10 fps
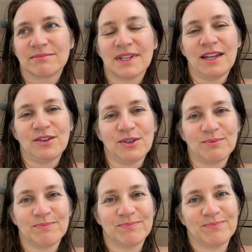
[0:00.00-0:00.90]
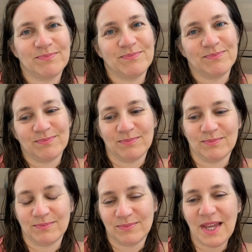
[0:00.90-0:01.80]
I don't know.
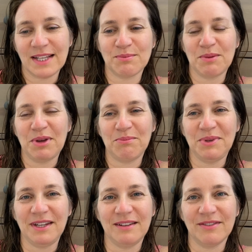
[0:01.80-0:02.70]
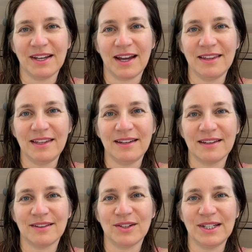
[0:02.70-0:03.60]
That's my pet peeve. Like I
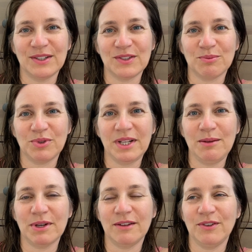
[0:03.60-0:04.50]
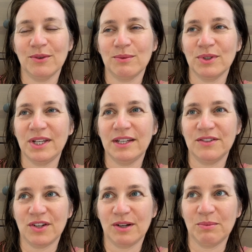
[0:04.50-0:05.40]
think long nails are pretty, but if you're working a
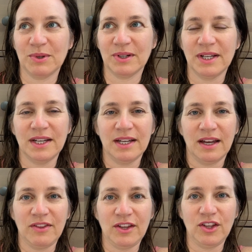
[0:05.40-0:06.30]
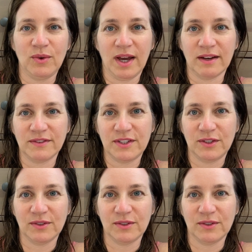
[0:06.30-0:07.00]
job where I think you have to